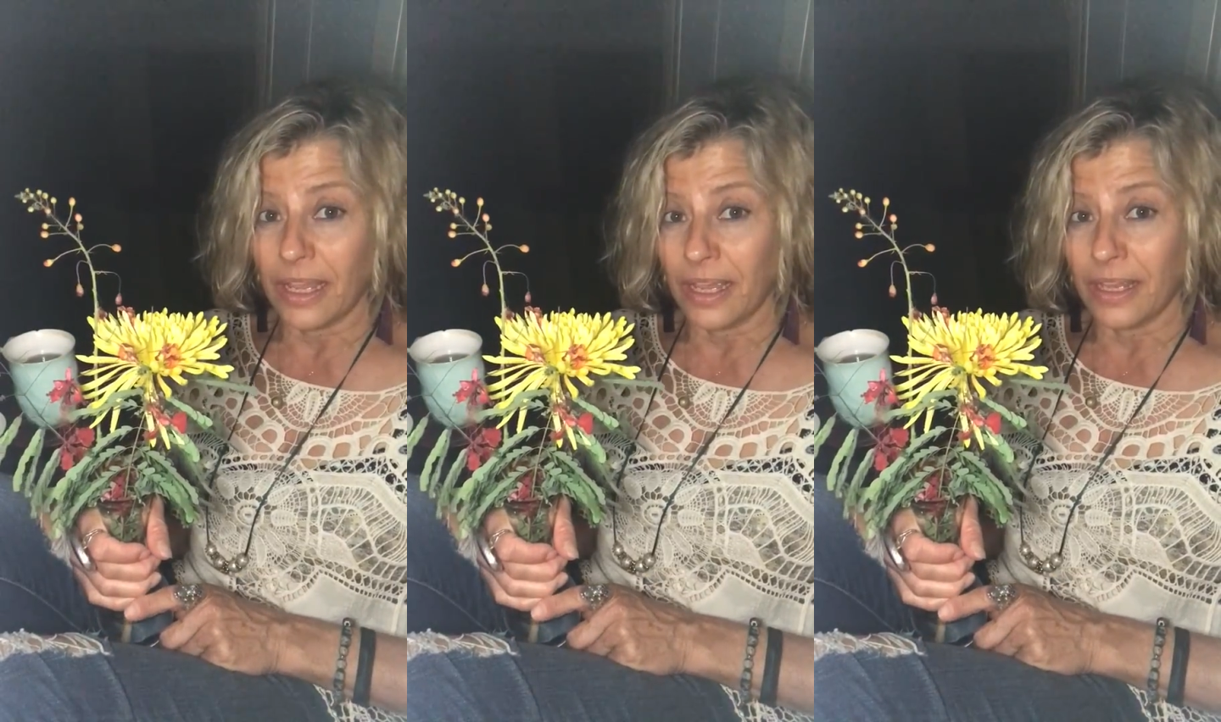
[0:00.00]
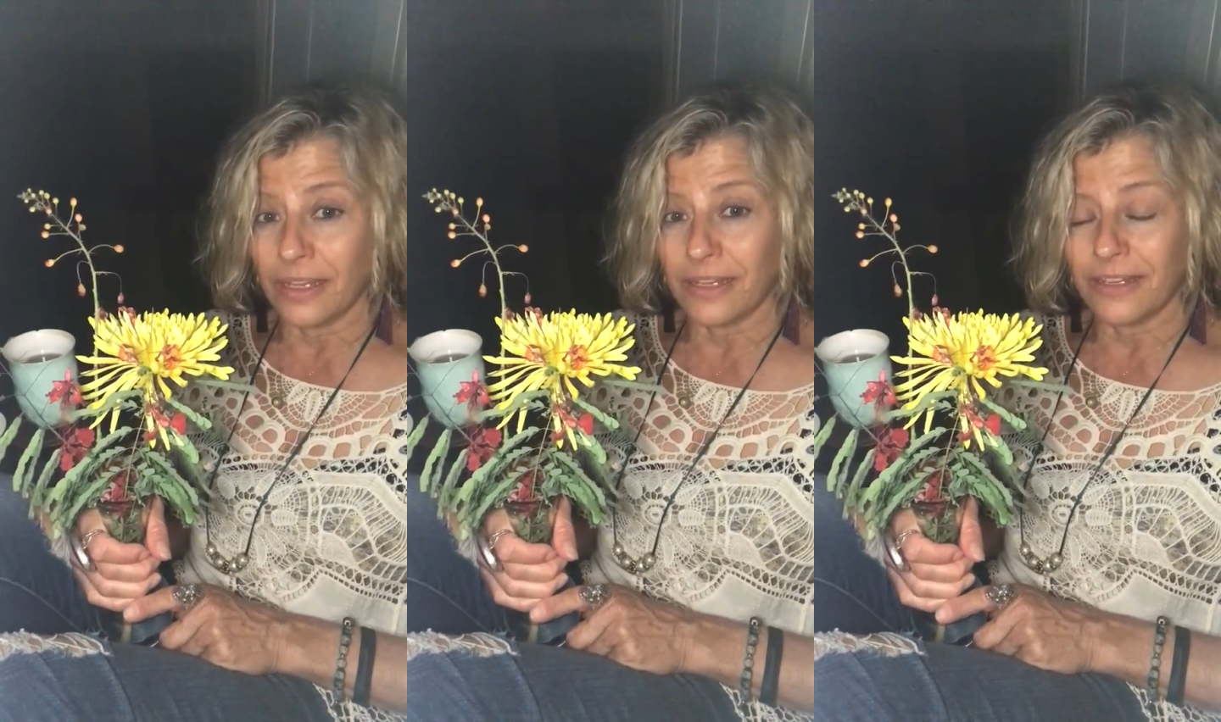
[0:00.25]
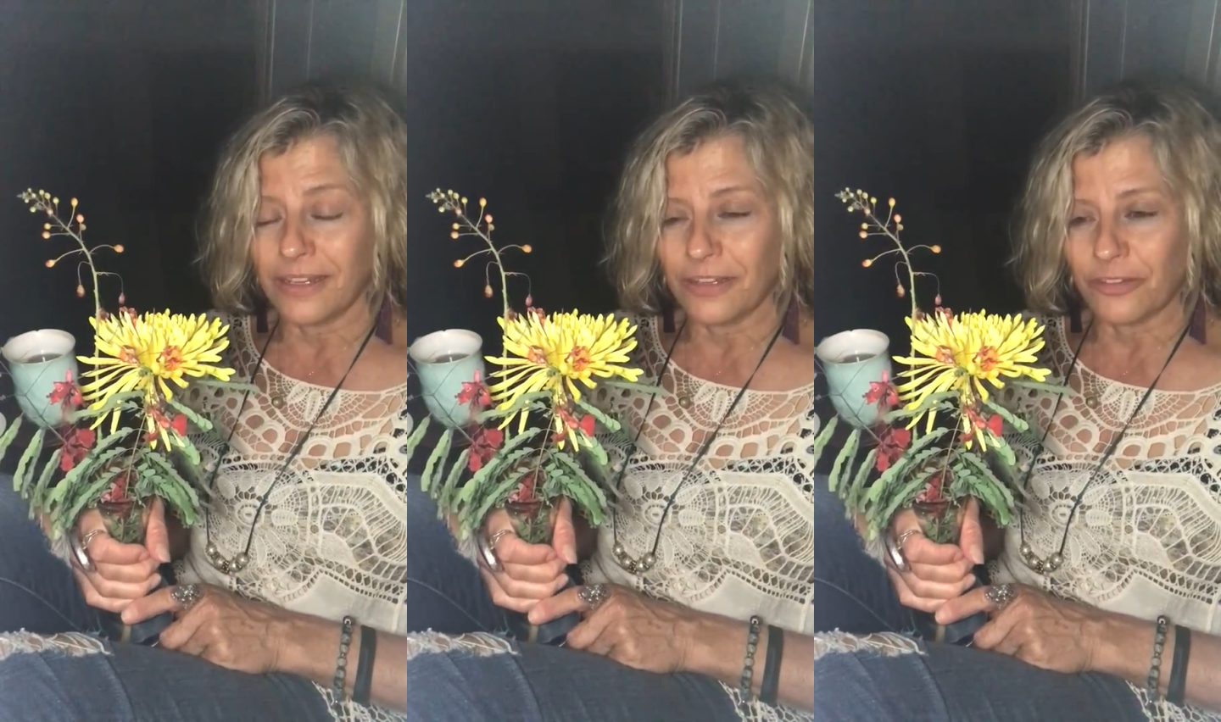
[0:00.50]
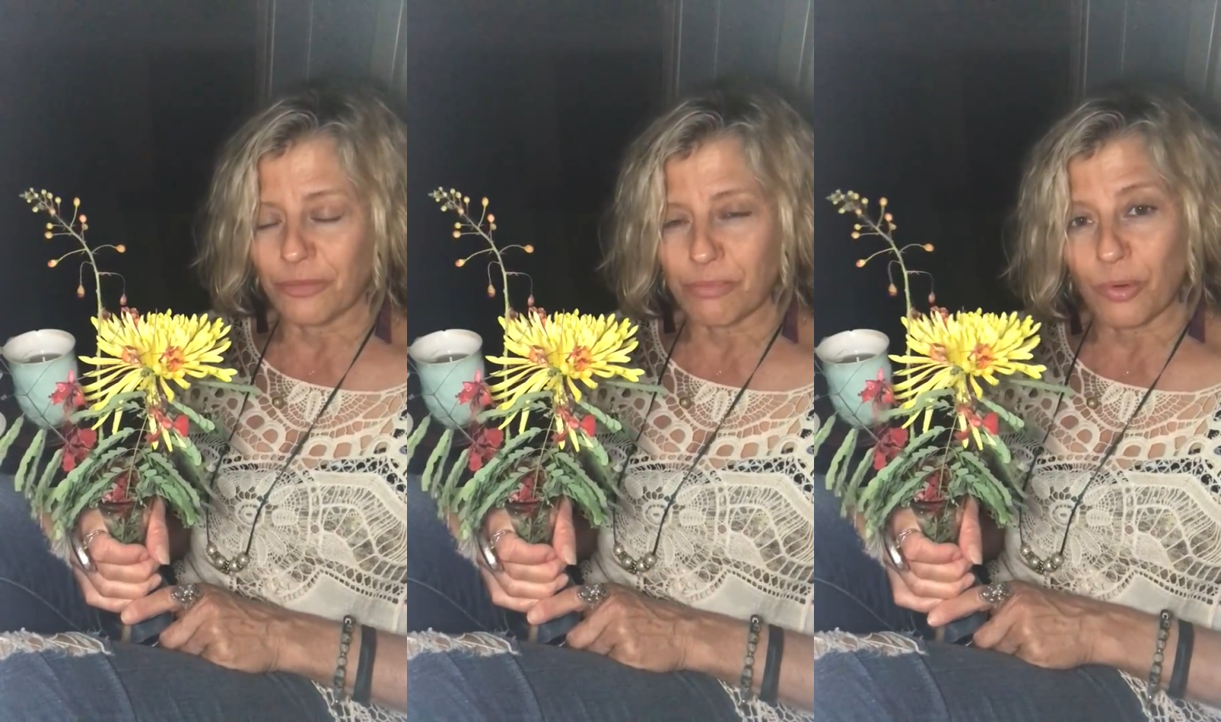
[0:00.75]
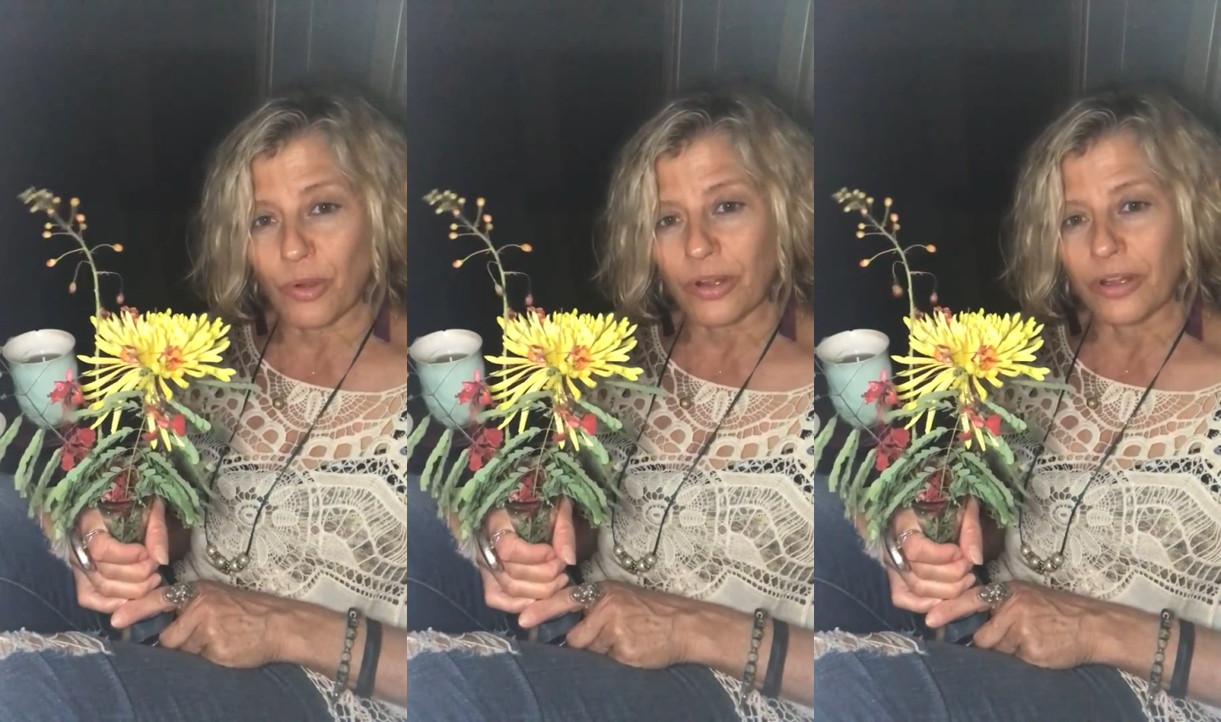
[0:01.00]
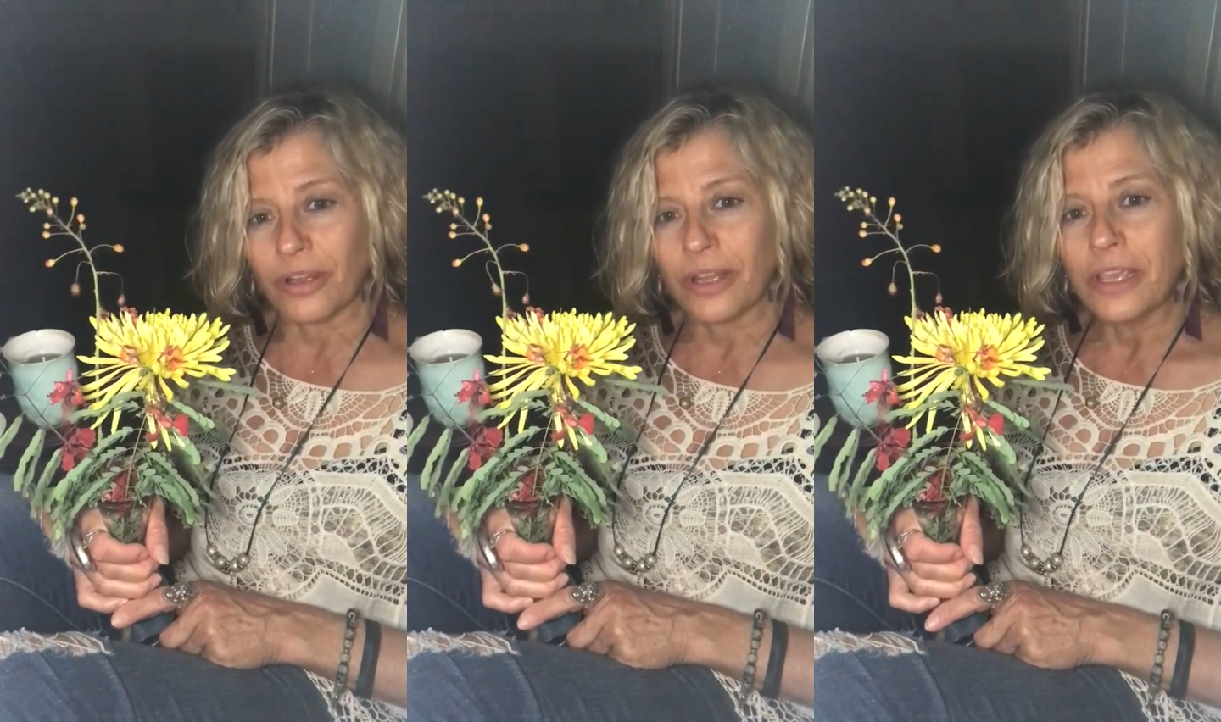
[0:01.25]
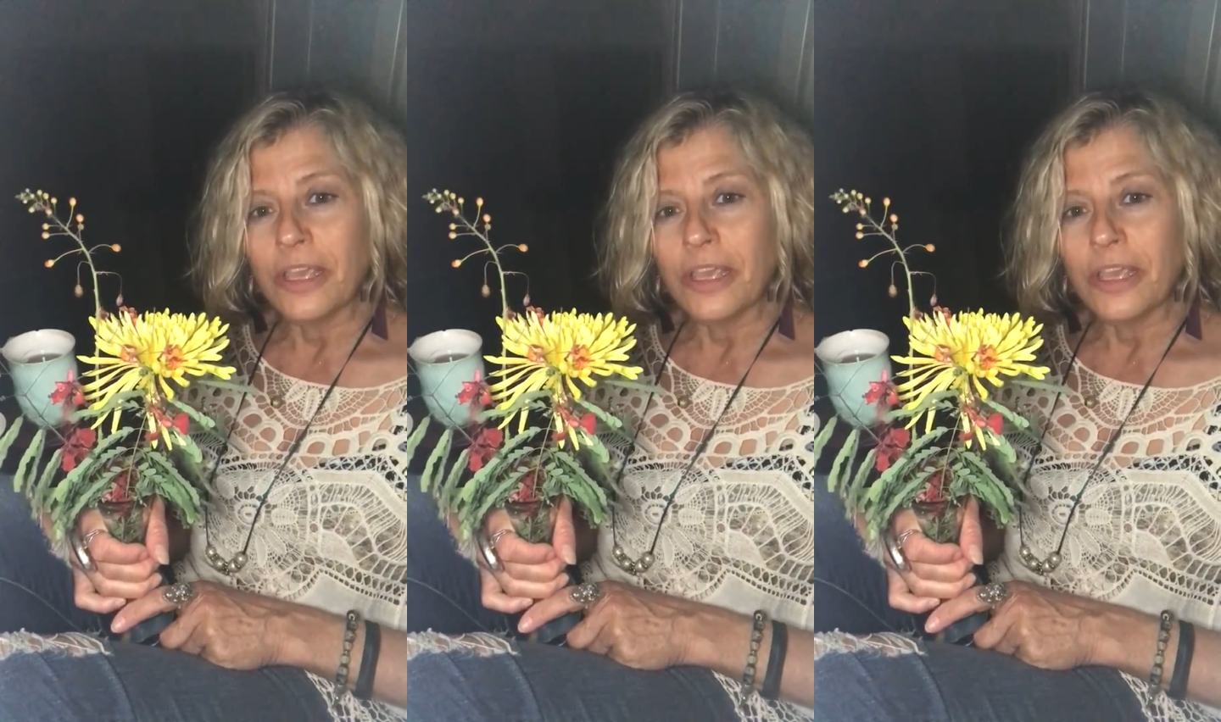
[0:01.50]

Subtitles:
and it's important.